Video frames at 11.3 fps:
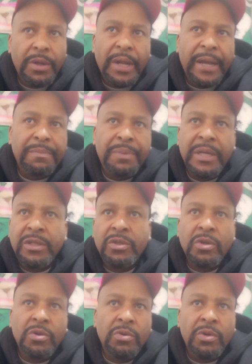like peace,
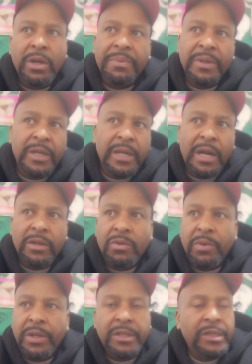dude up and get out the
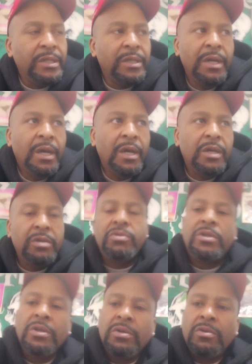way and shit, you
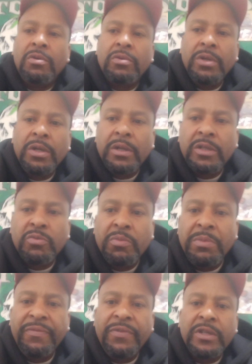still gonna hit. Cause
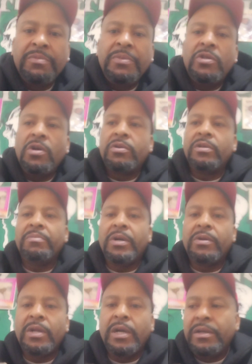when motherfuckers be talking
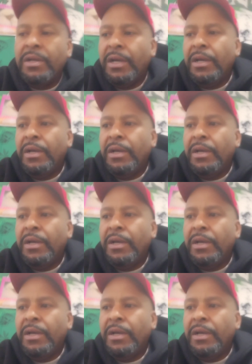about like,